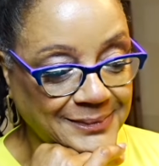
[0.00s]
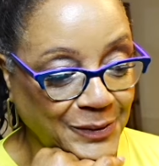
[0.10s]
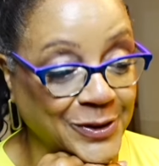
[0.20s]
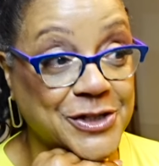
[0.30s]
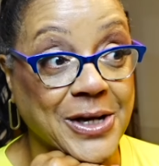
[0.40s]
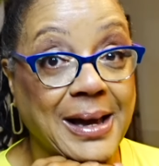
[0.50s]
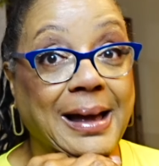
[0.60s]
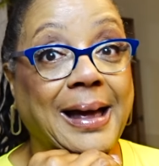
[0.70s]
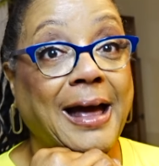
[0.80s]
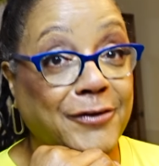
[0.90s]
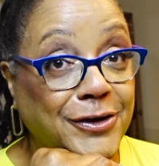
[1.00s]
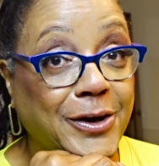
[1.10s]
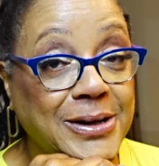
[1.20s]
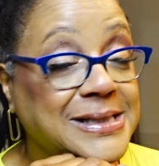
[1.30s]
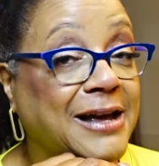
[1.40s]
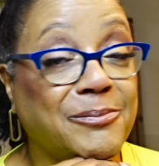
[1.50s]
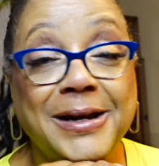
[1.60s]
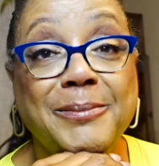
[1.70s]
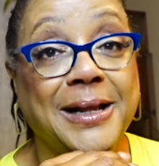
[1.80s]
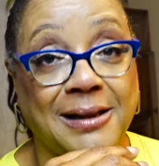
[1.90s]
Which, have you noticed? I haven't been
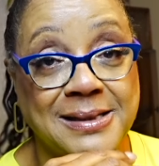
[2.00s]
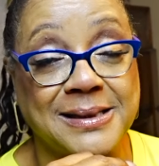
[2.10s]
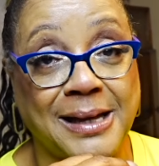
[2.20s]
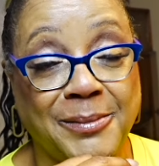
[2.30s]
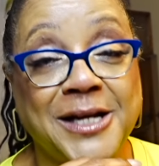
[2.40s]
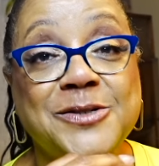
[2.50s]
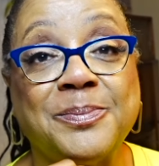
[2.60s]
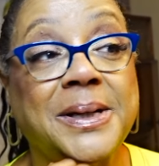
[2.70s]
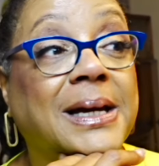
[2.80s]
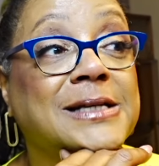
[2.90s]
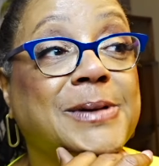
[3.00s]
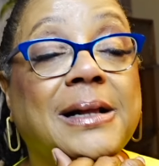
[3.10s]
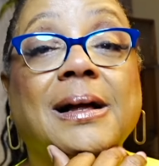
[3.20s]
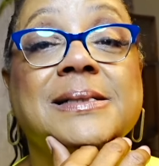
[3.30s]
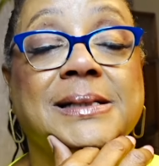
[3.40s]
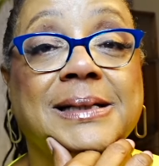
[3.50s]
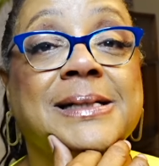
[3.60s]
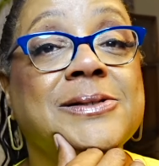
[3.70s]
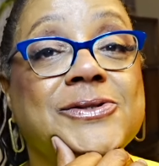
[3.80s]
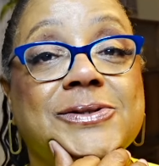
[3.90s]
in my closet that much because my closet
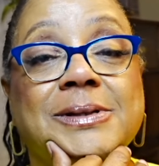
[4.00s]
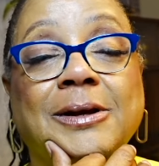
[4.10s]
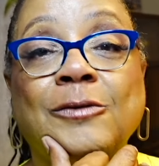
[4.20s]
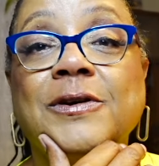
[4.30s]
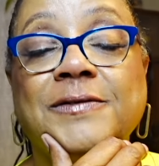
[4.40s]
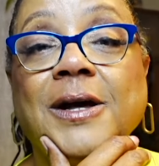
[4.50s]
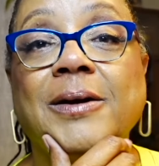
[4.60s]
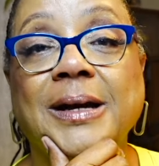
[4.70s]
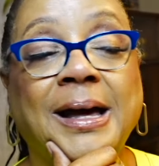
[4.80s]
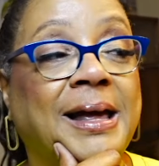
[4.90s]
is overflowing.